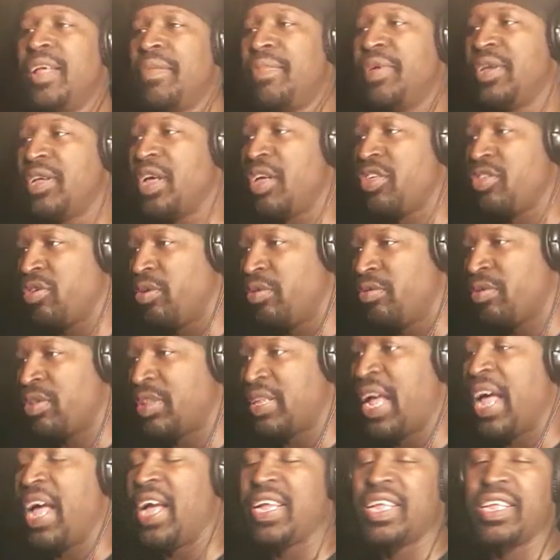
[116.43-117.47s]
because your
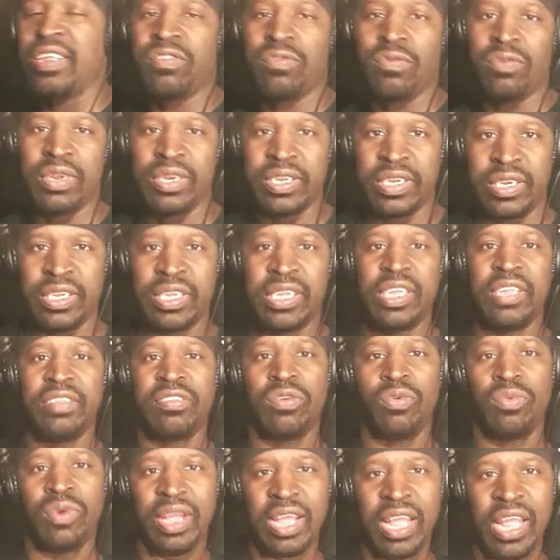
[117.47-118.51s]
stock is what it is,
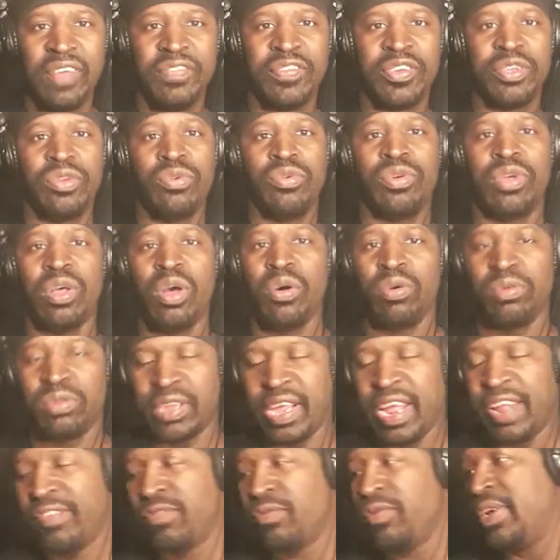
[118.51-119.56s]
and wherever you go,
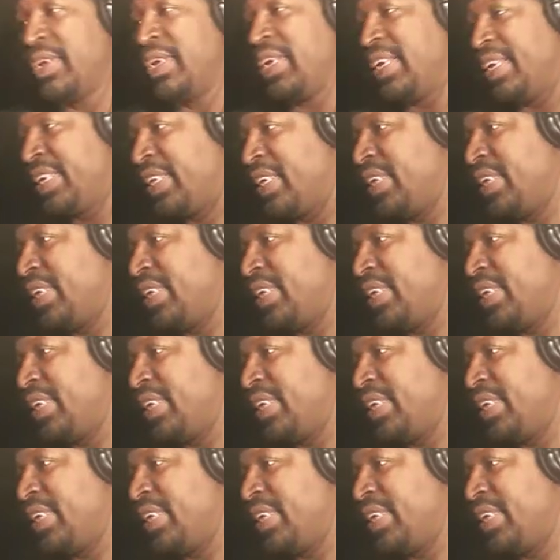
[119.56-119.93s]
that's where it